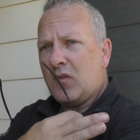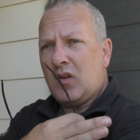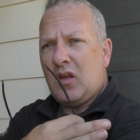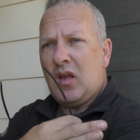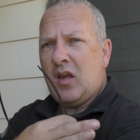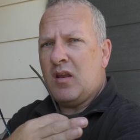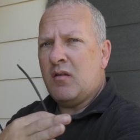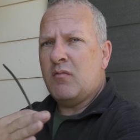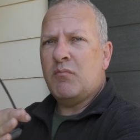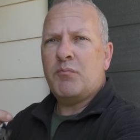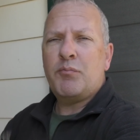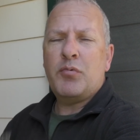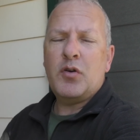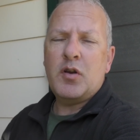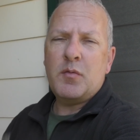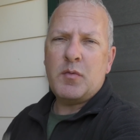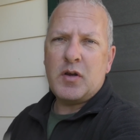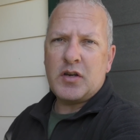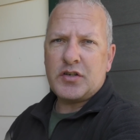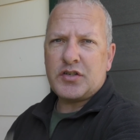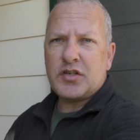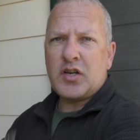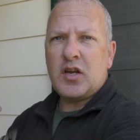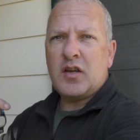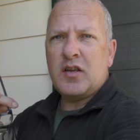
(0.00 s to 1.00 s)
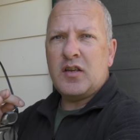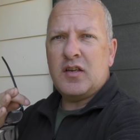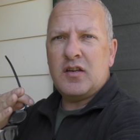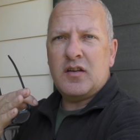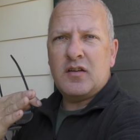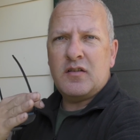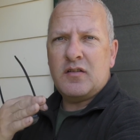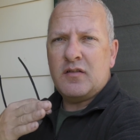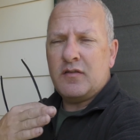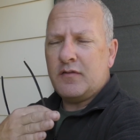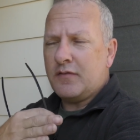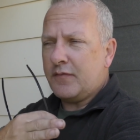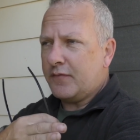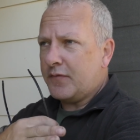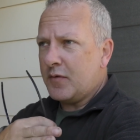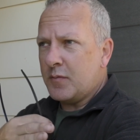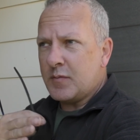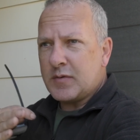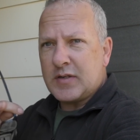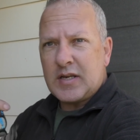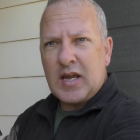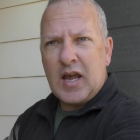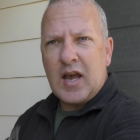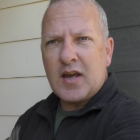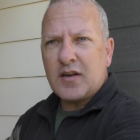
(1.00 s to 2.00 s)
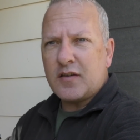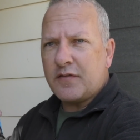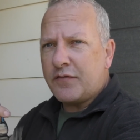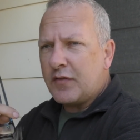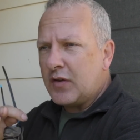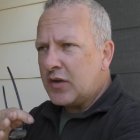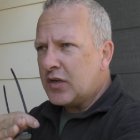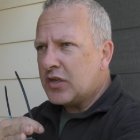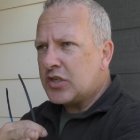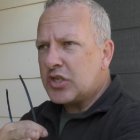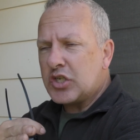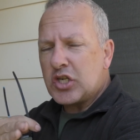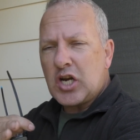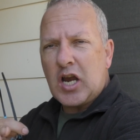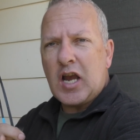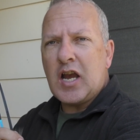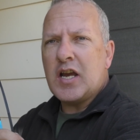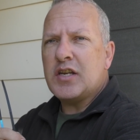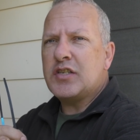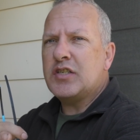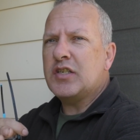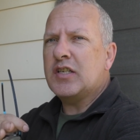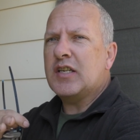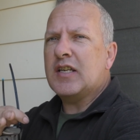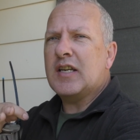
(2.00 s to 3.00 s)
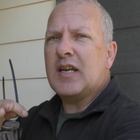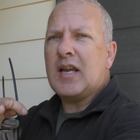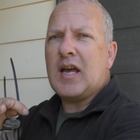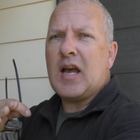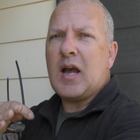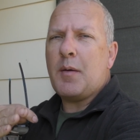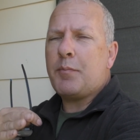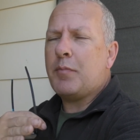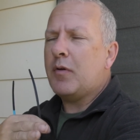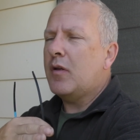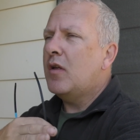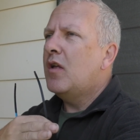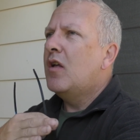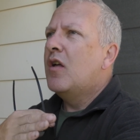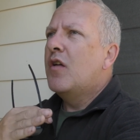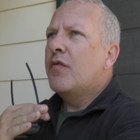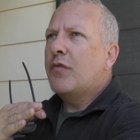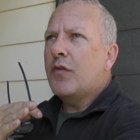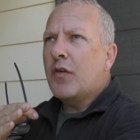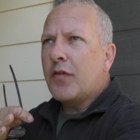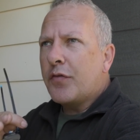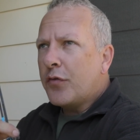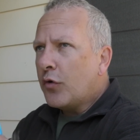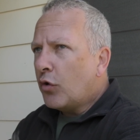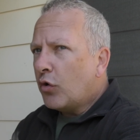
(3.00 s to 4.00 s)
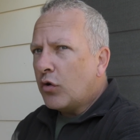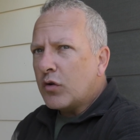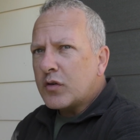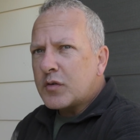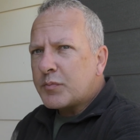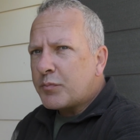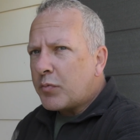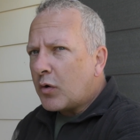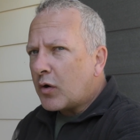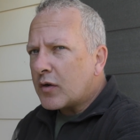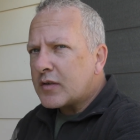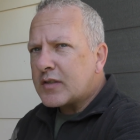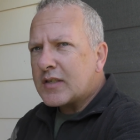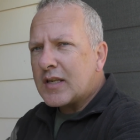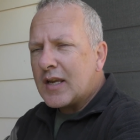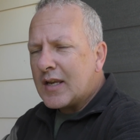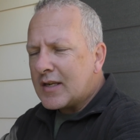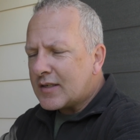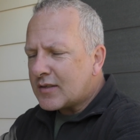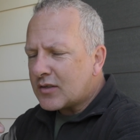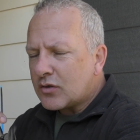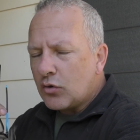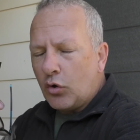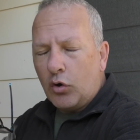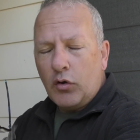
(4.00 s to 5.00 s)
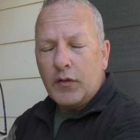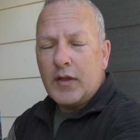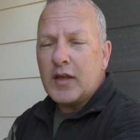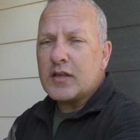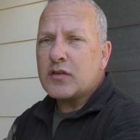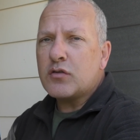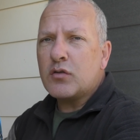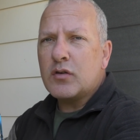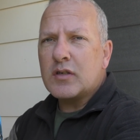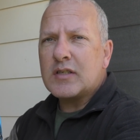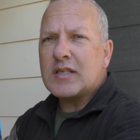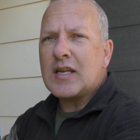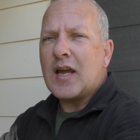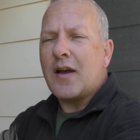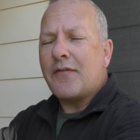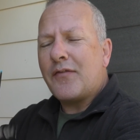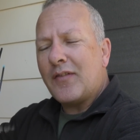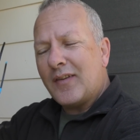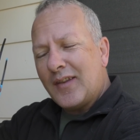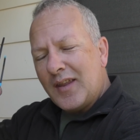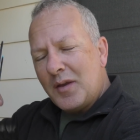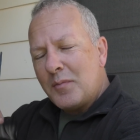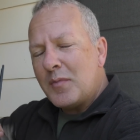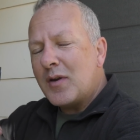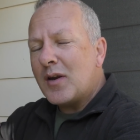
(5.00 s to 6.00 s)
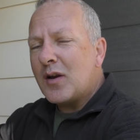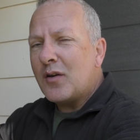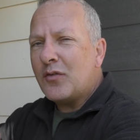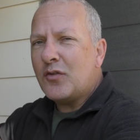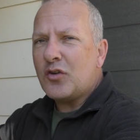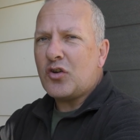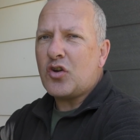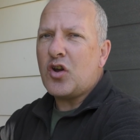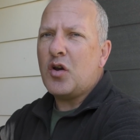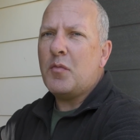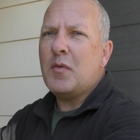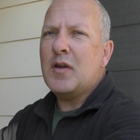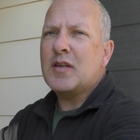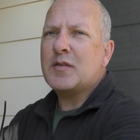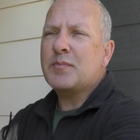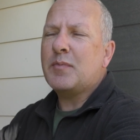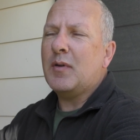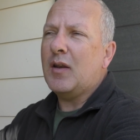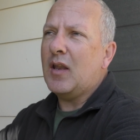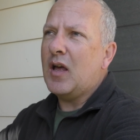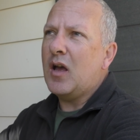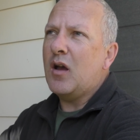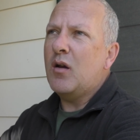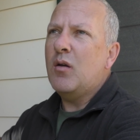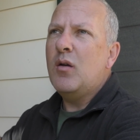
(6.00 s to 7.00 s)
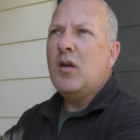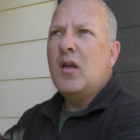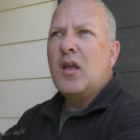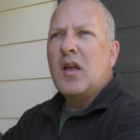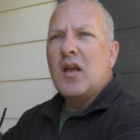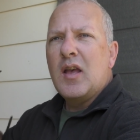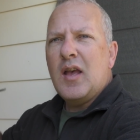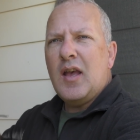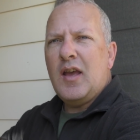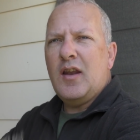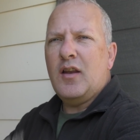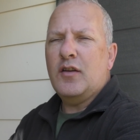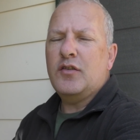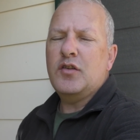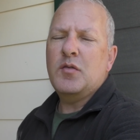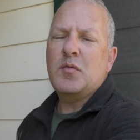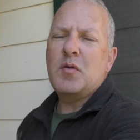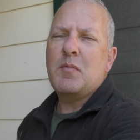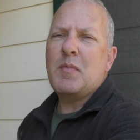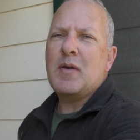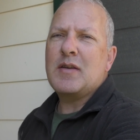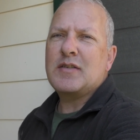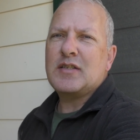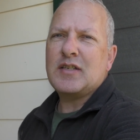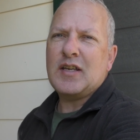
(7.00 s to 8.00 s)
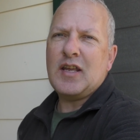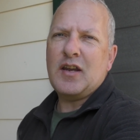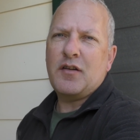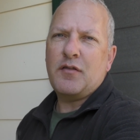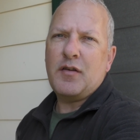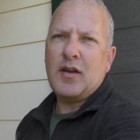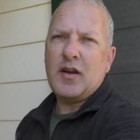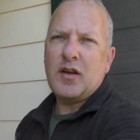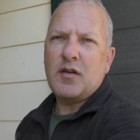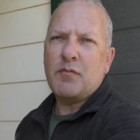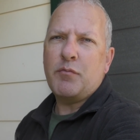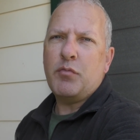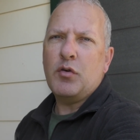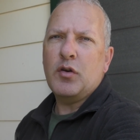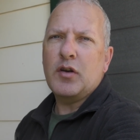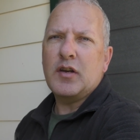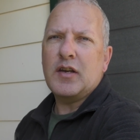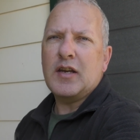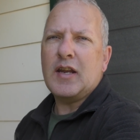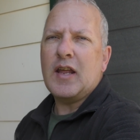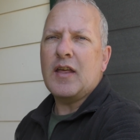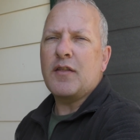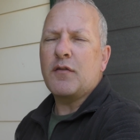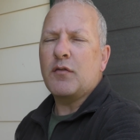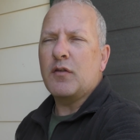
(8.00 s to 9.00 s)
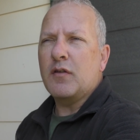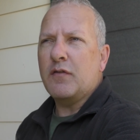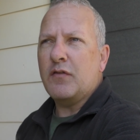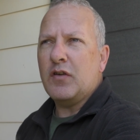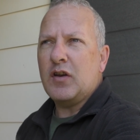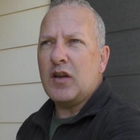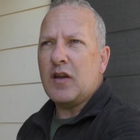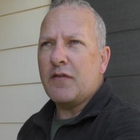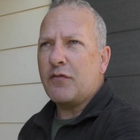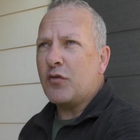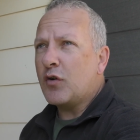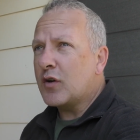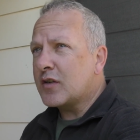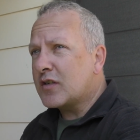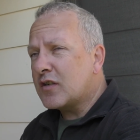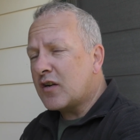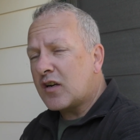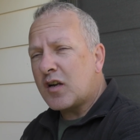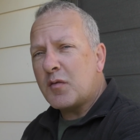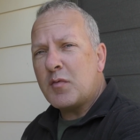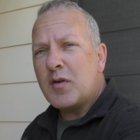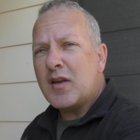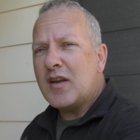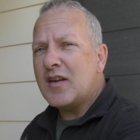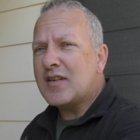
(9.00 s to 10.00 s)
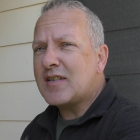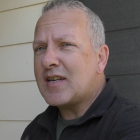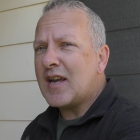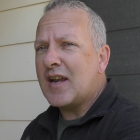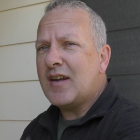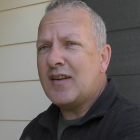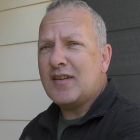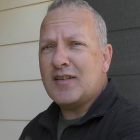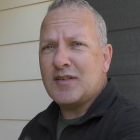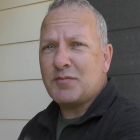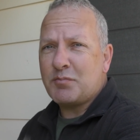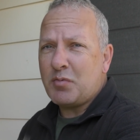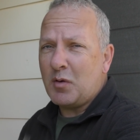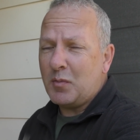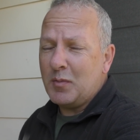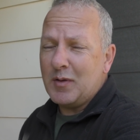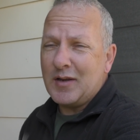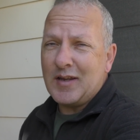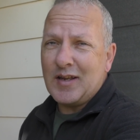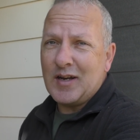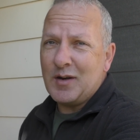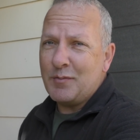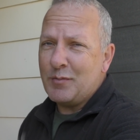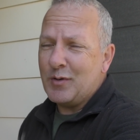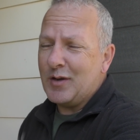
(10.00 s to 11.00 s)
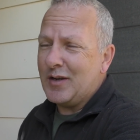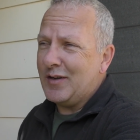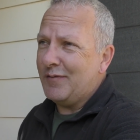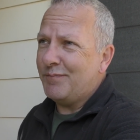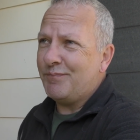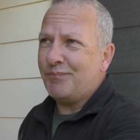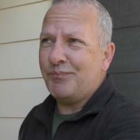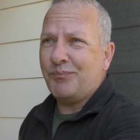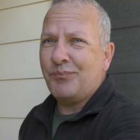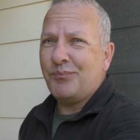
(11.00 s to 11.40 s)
and pretty much show you from start to finish, charging it up, the thoughts, process, all that sort of stuff, let me know in the comments below and I'll do my best to get around and put it together in a video for you. It's not going to be entertaining. It's probably going to be,